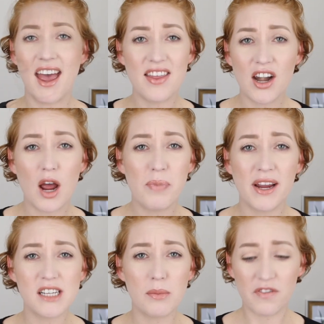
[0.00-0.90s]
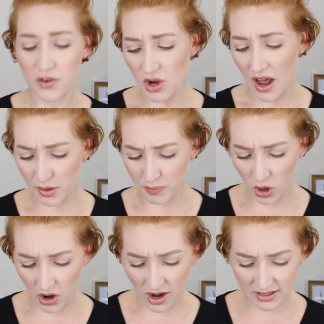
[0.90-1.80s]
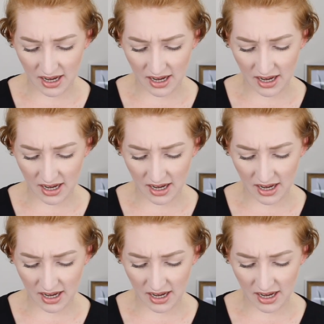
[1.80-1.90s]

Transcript: And then I picked up a few other products.